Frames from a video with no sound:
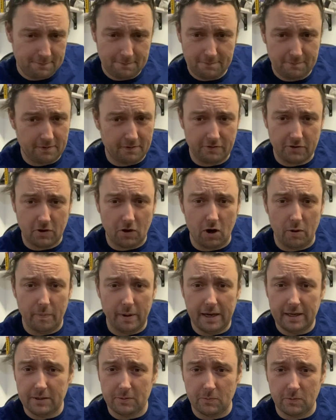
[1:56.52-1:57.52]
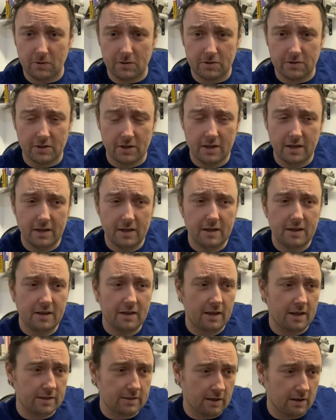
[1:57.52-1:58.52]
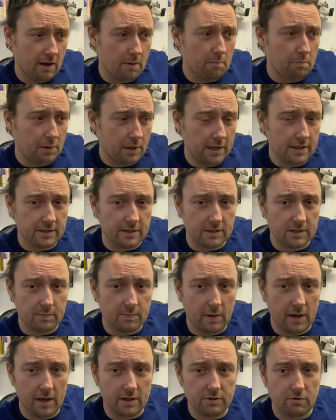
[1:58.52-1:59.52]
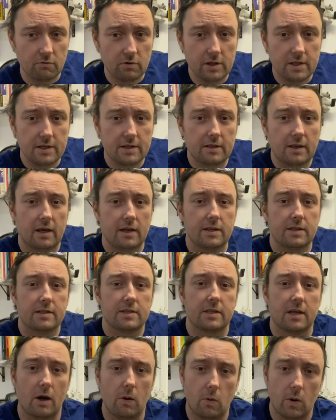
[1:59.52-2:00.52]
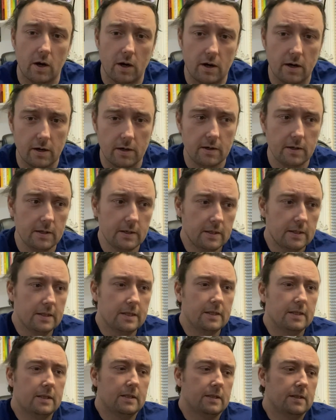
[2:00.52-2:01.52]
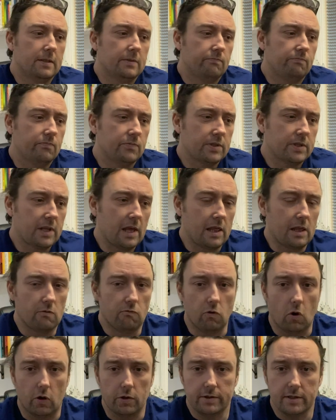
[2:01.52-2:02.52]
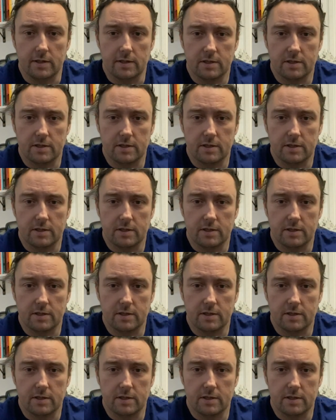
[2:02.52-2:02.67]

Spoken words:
I forgot how bad it was. It's an unpleasant smell. It's a really kind of sour, slightly rotten